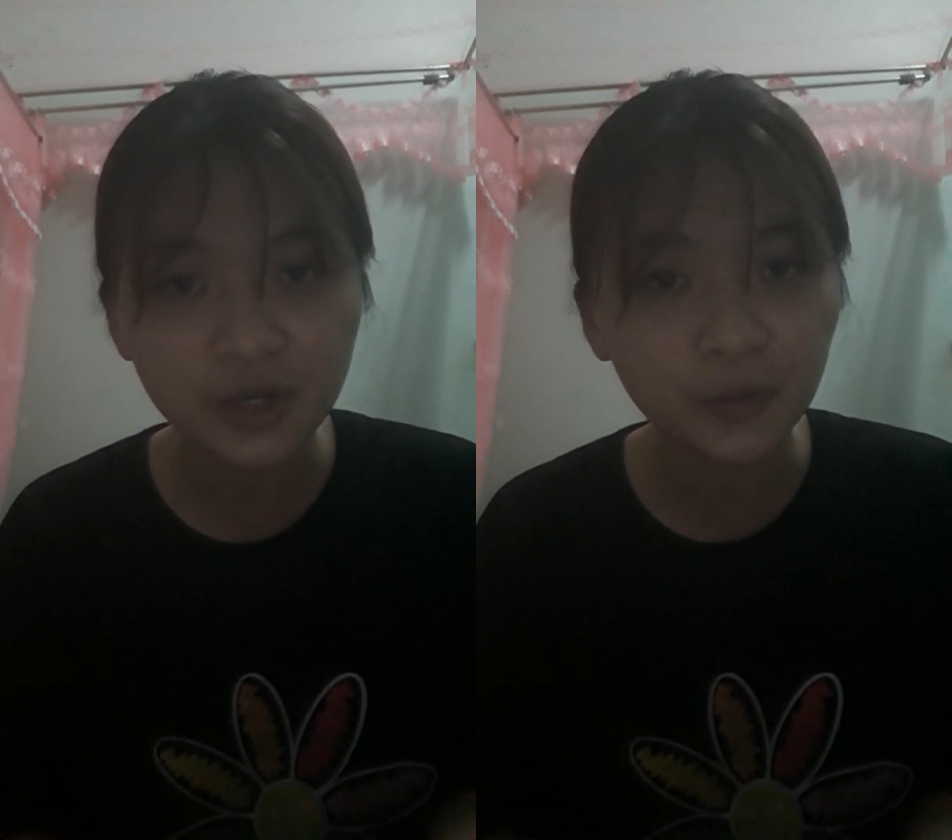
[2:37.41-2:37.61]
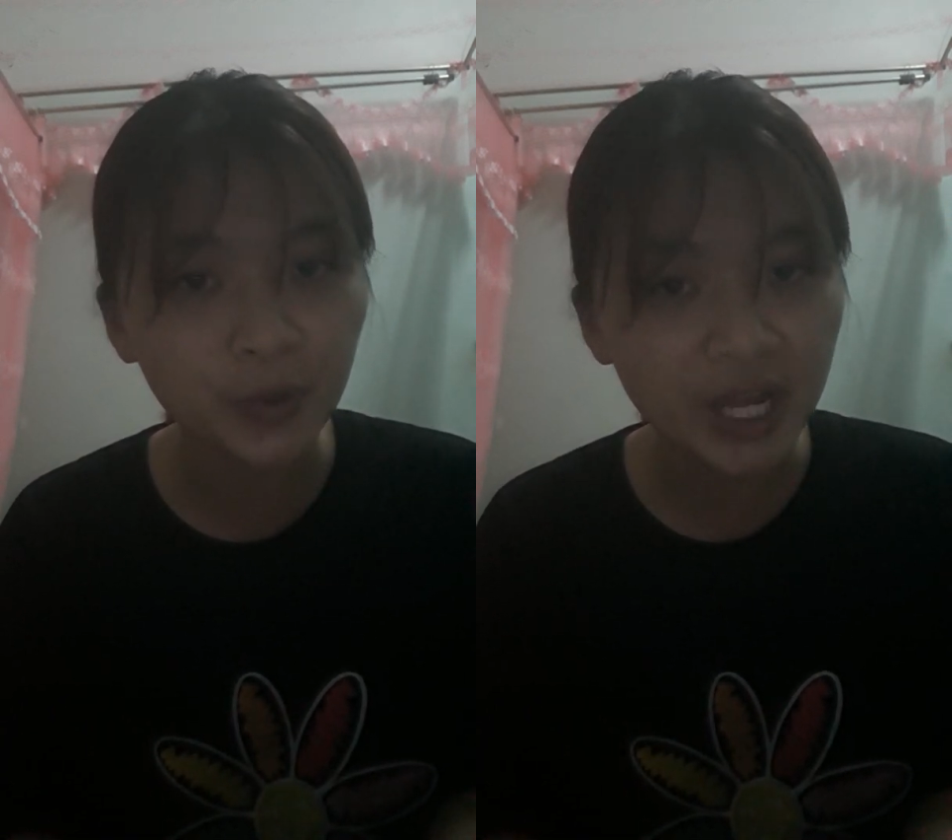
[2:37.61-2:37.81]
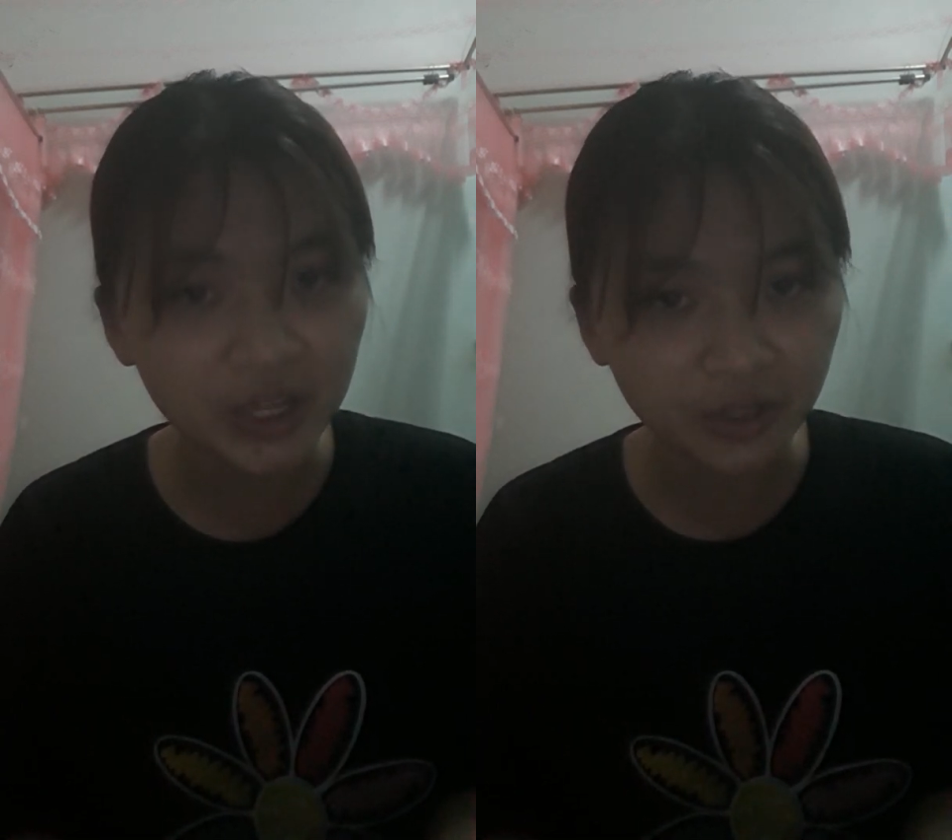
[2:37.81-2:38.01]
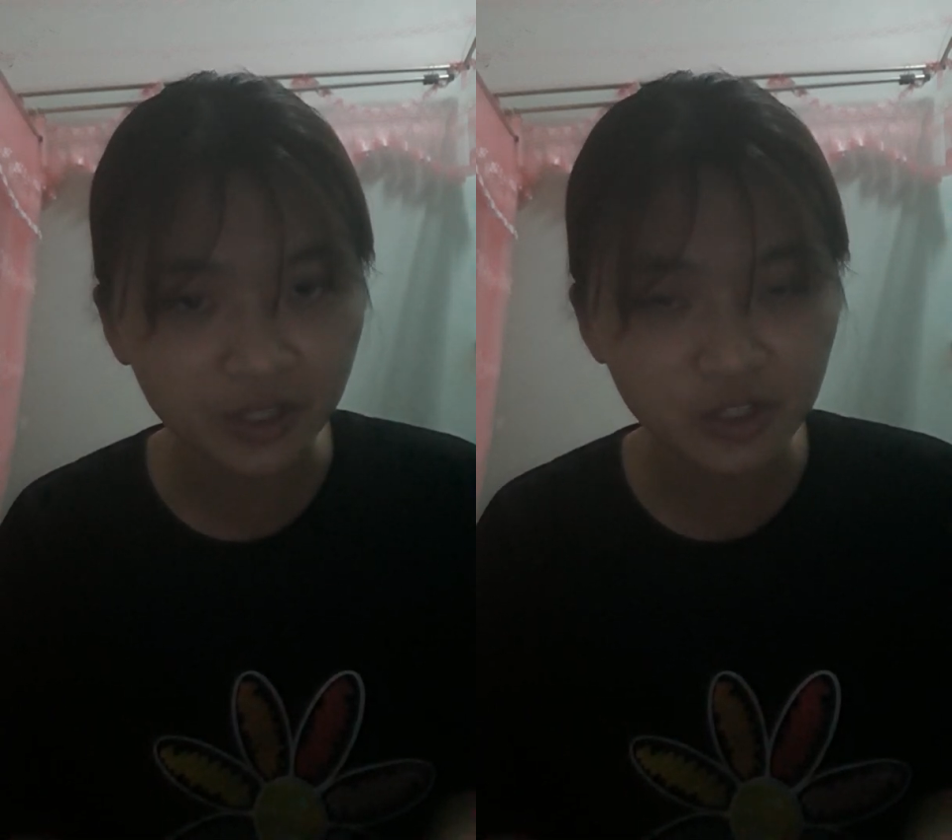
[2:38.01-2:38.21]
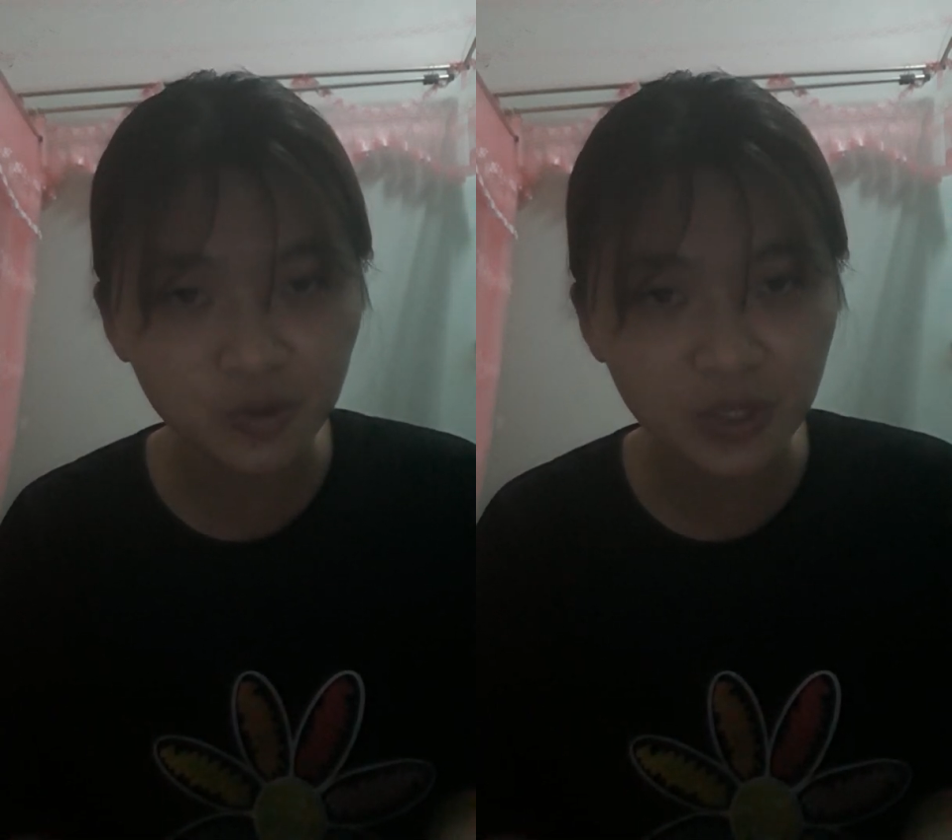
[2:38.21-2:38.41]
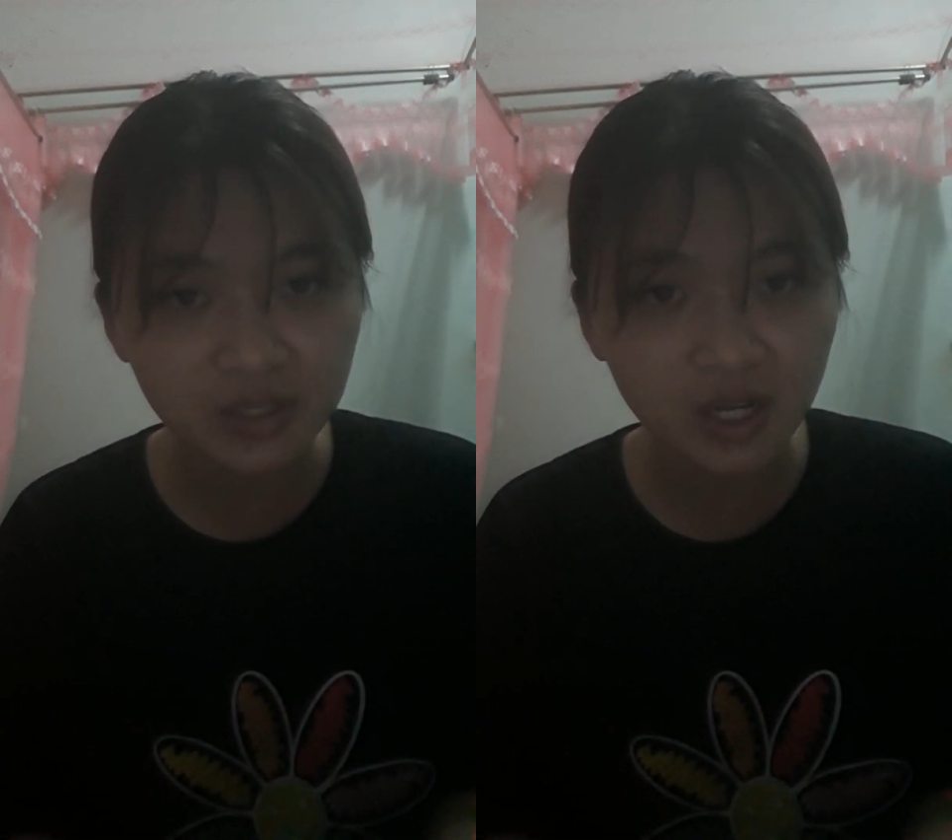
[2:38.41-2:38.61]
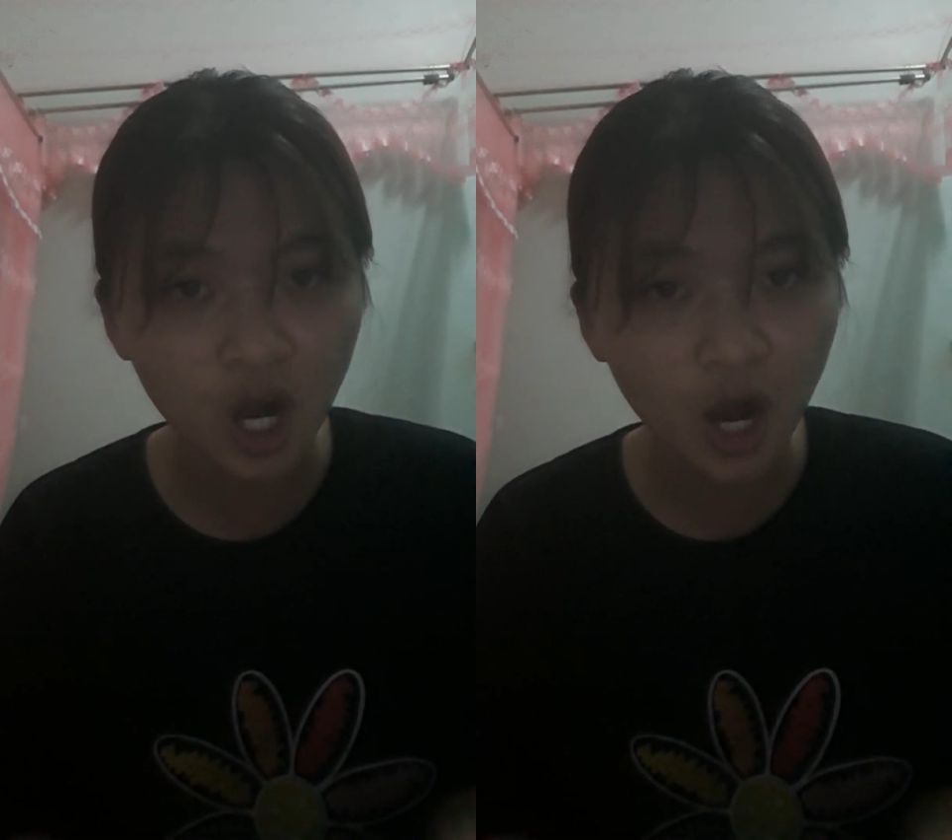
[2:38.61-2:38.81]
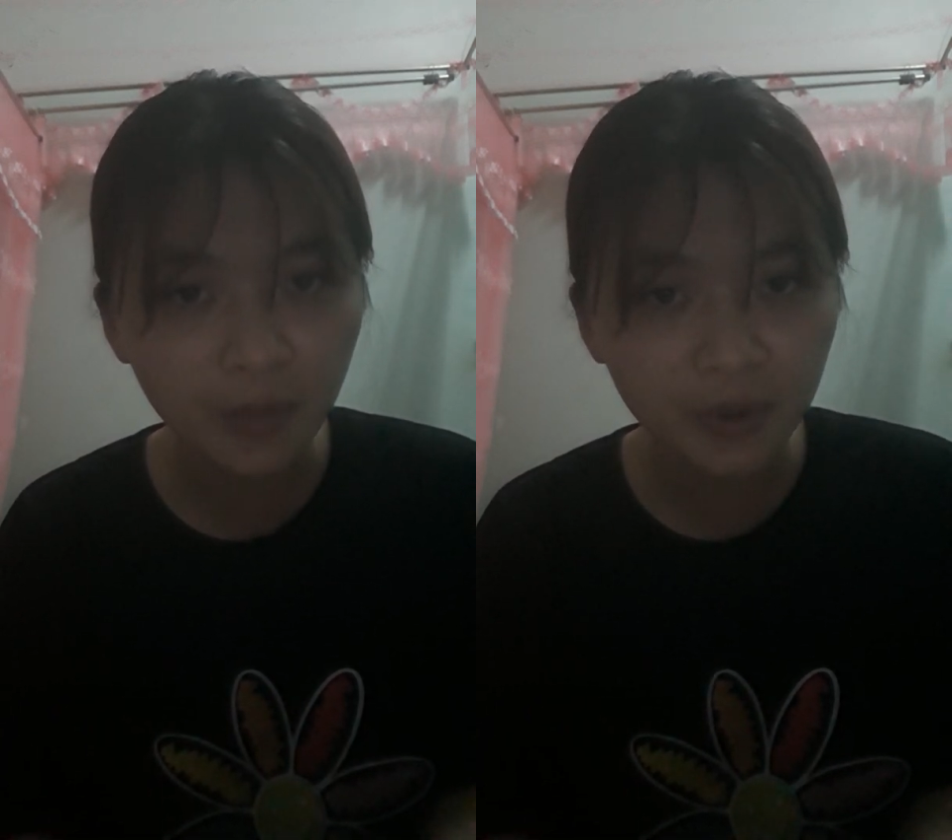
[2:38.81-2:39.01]
adrenaline, stress, and
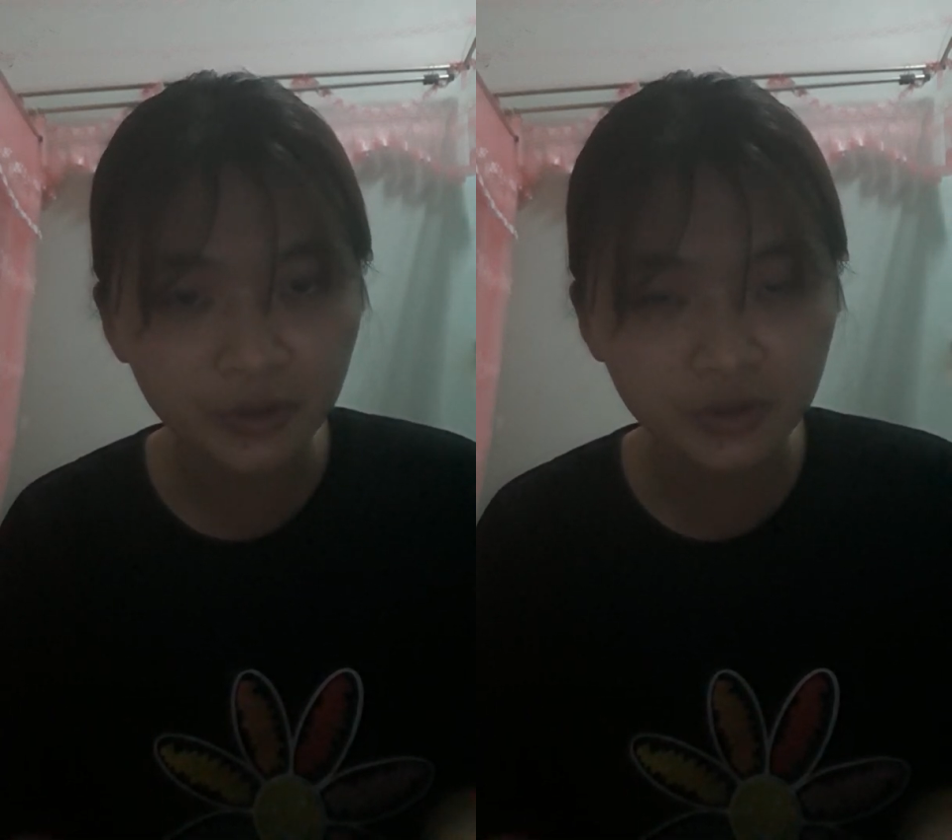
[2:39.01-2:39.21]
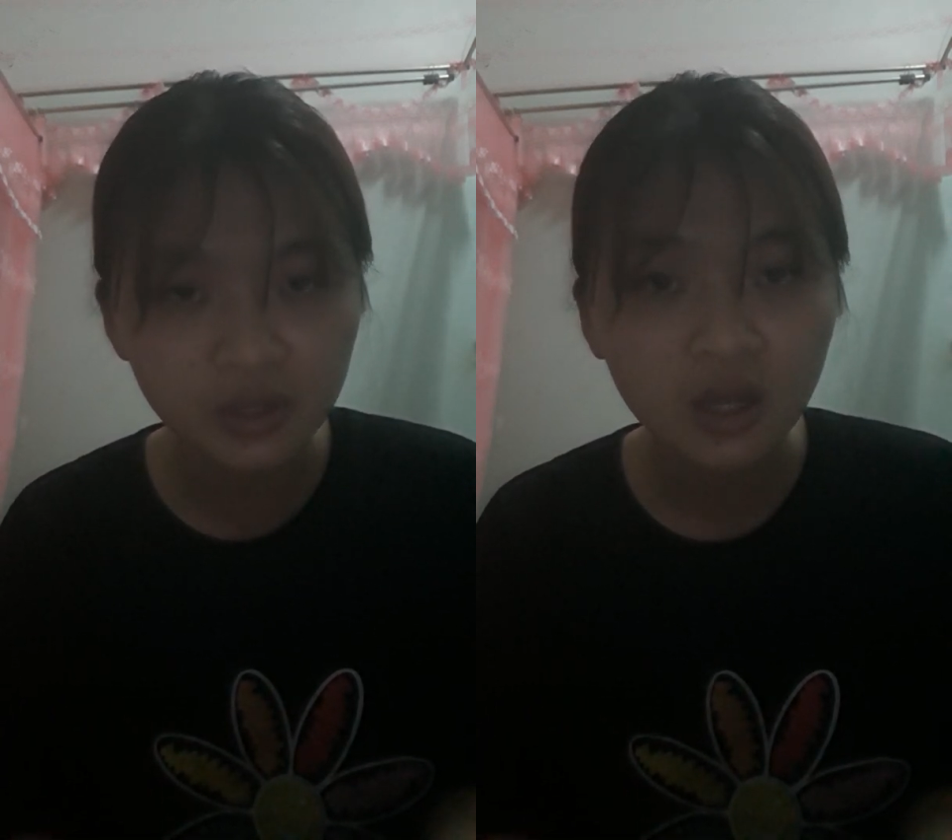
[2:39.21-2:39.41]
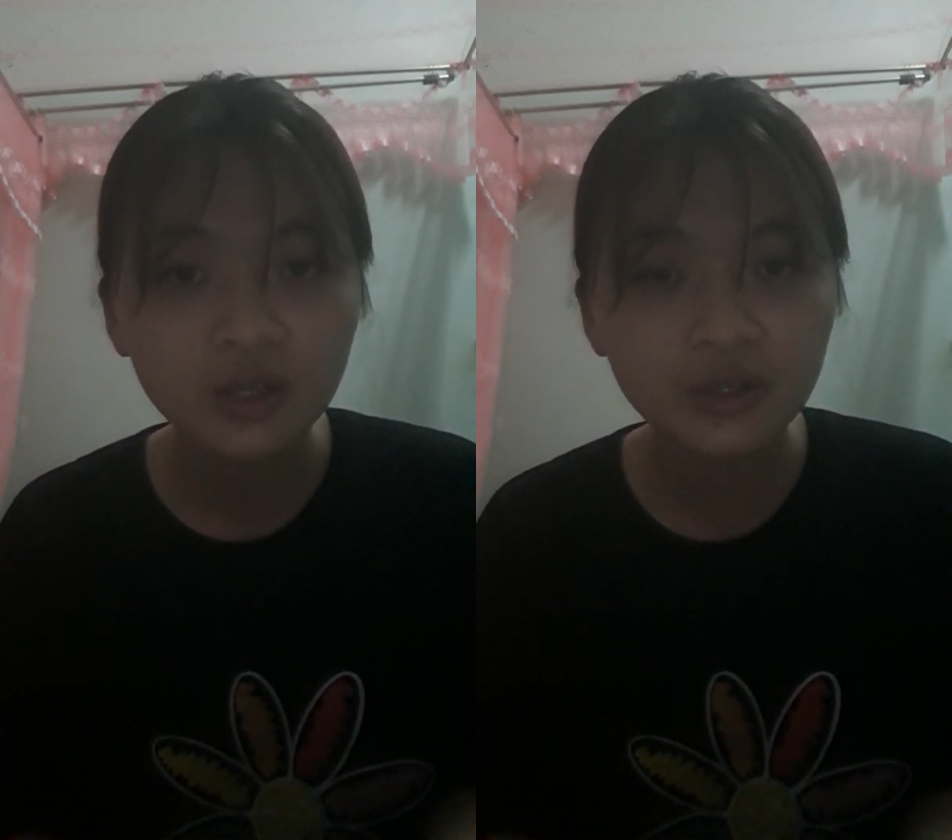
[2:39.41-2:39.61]
hormones